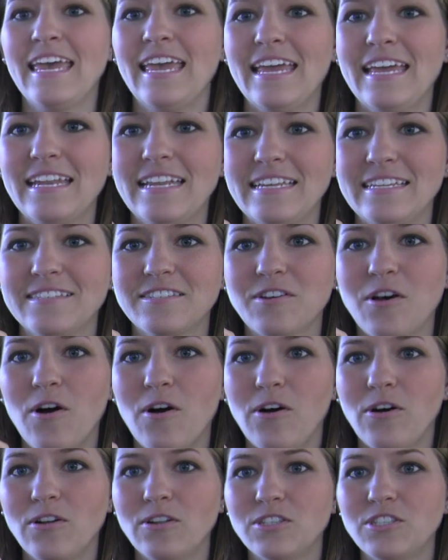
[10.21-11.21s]
It is
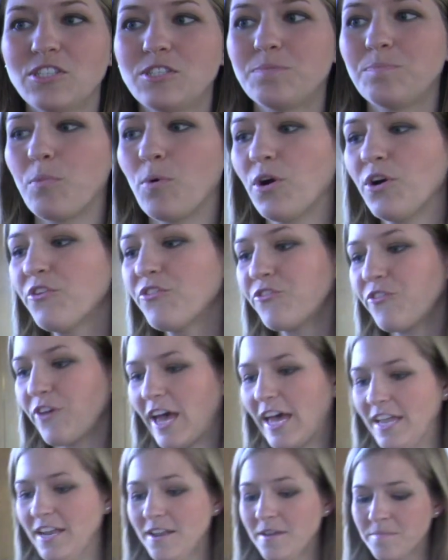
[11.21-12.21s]
called Spork
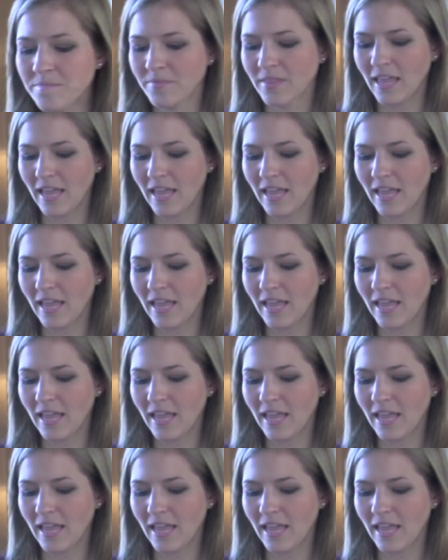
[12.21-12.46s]
Fed